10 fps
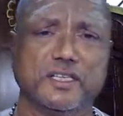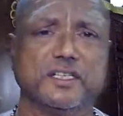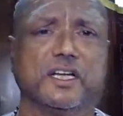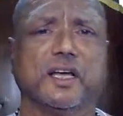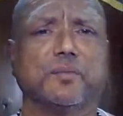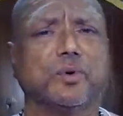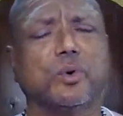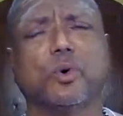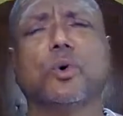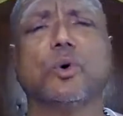Acharya
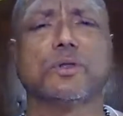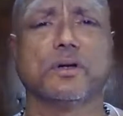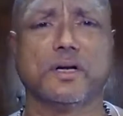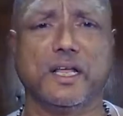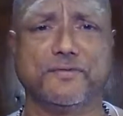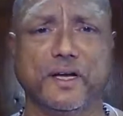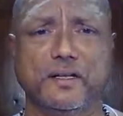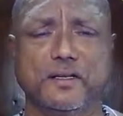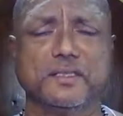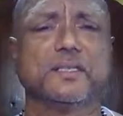both define
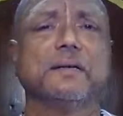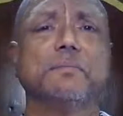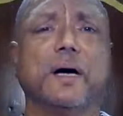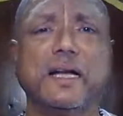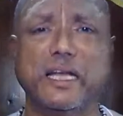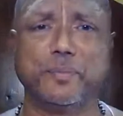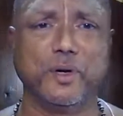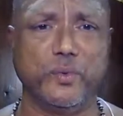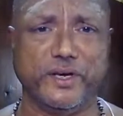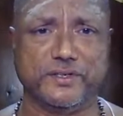this in multiple
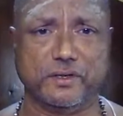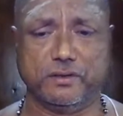ways.